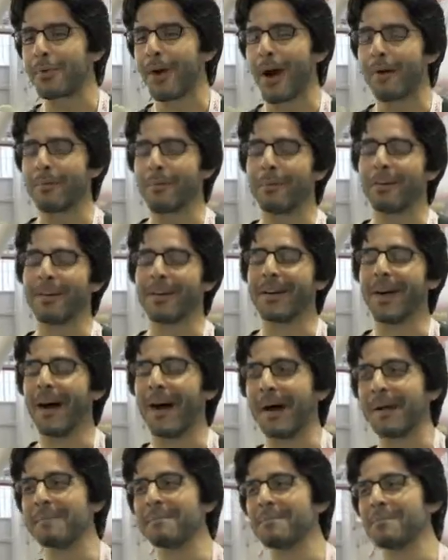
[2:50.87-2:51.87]
Probably
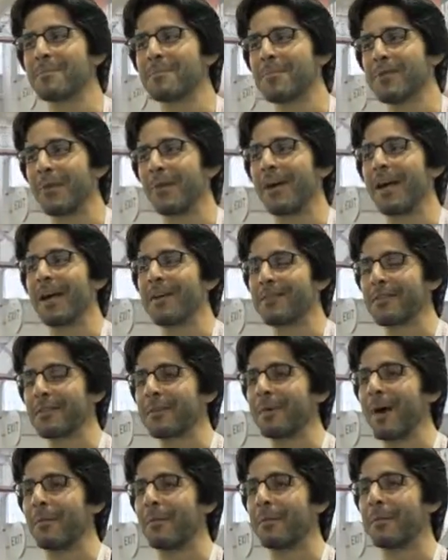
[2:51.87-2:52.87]
not. Short answer,
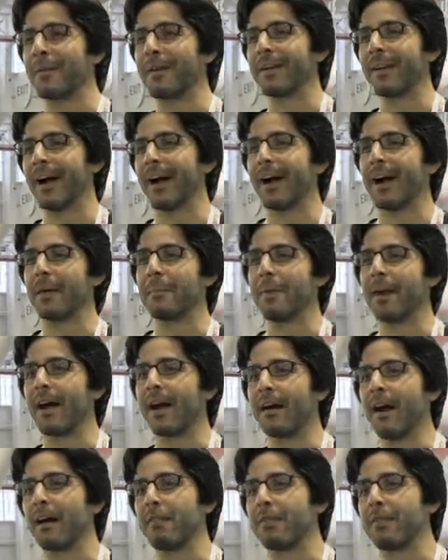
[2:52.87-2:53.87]
probably not. I mean,
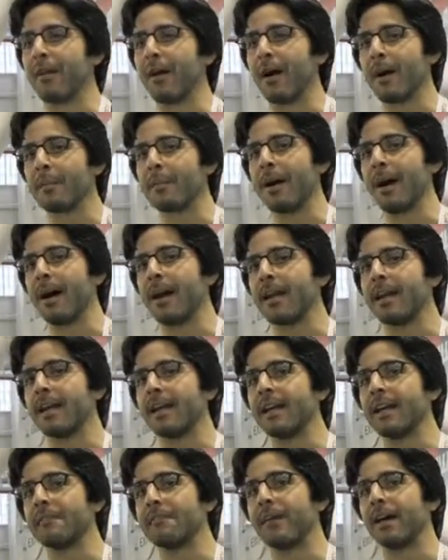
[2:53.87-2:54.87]
I've thought about it.
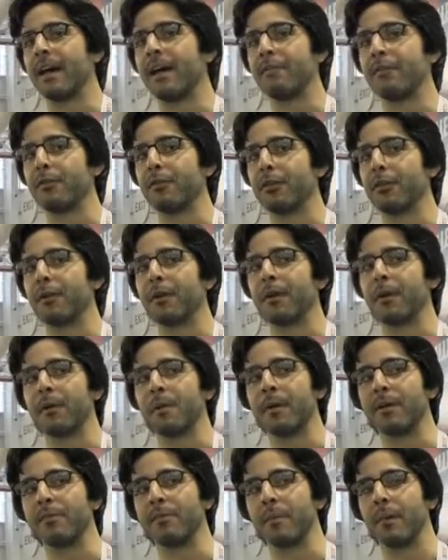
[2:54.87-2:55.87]
If I ever do, it'll
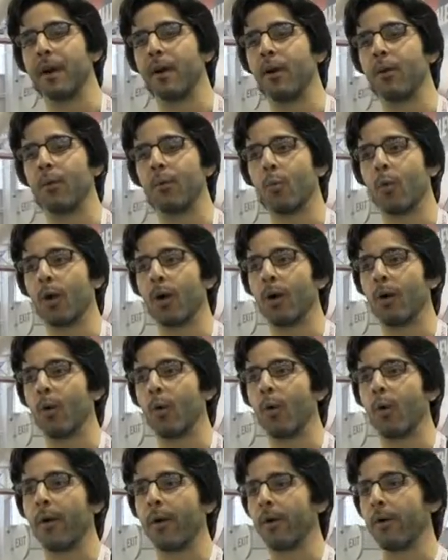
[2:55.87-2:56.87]
be for my own work,
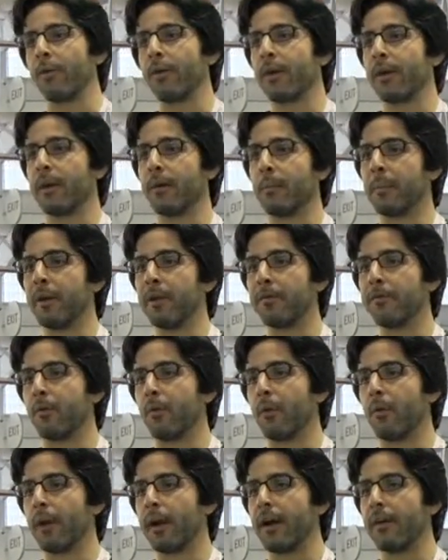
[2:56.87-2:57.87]
or it'll be
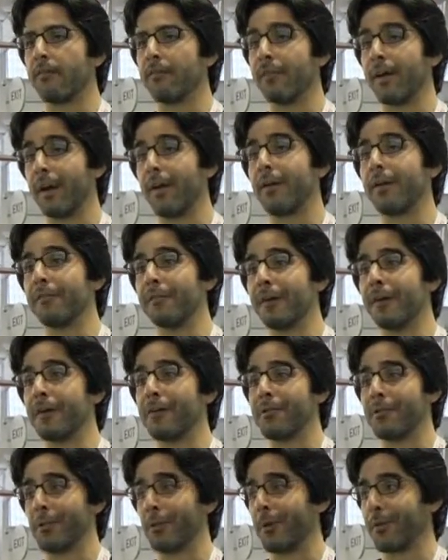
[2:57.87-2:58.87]
for a very, very
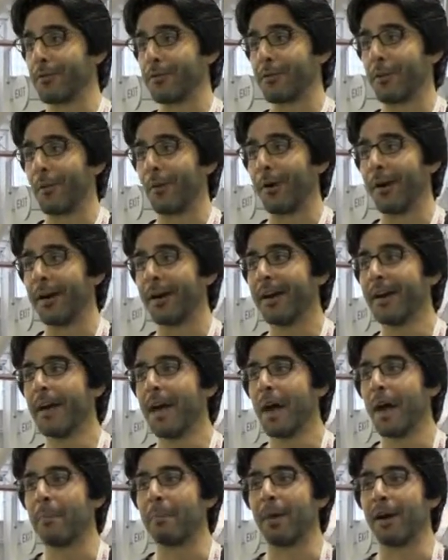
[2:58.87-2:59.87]
short story,
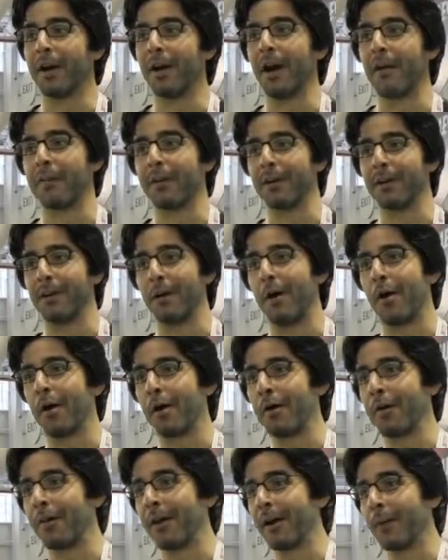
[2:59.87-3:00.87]
but nothing
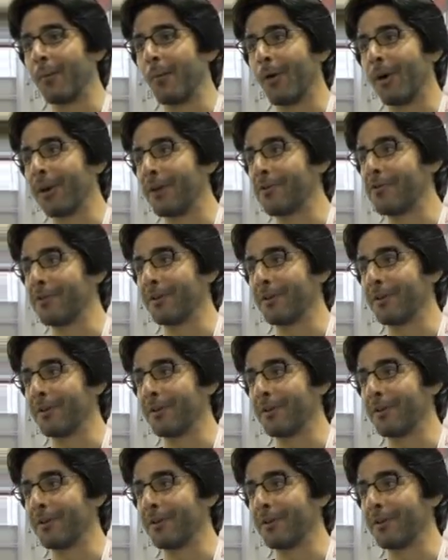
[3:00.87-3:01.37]
longer than one